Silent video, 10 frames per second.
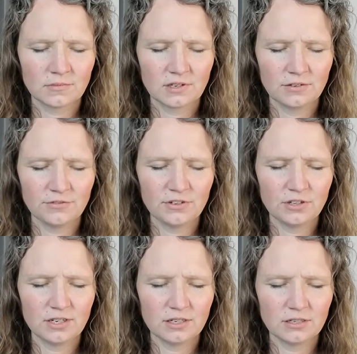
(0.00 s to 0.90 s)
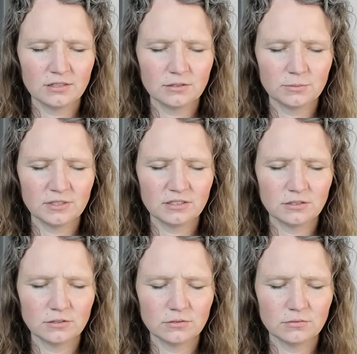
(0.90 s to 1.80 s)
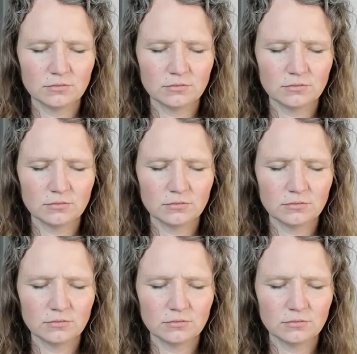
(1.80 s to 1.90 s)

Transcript: I feel like it is a big deal.